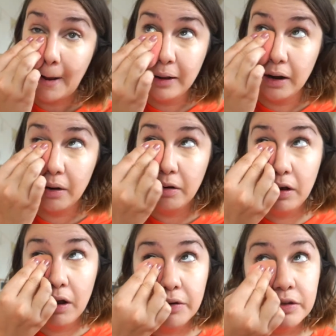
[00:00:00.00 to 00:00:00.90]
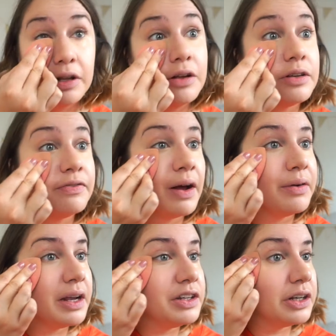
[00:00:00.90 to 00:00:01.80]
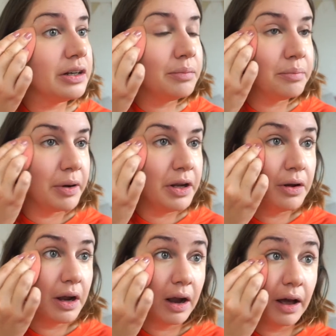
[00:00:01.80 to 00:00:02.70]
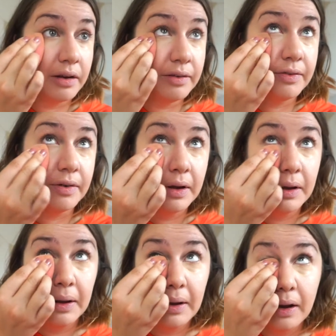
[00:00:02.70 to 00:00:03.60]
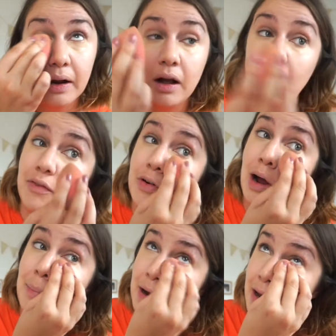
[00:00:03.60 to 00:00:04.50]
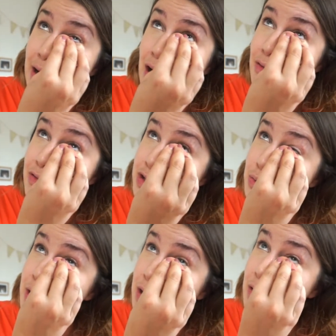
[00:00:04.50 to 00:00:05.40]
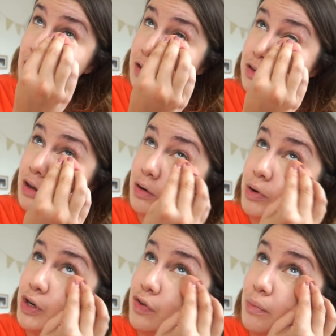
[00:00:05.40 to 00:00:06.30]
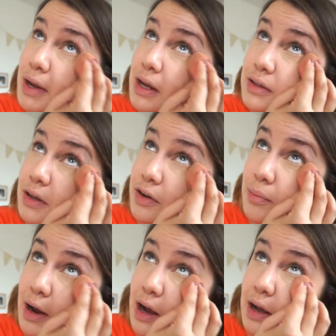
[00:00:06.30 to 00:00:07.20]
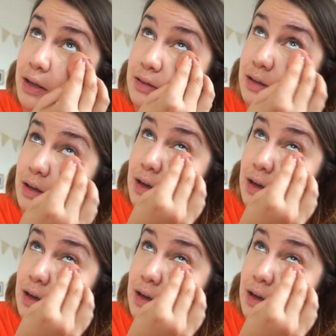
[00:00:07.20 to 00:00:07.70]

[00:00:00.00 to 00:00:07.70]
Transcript: you know, loads and loads of foundation, but you can kind of cover up and get coverage where you need to, which for me is under my eyes.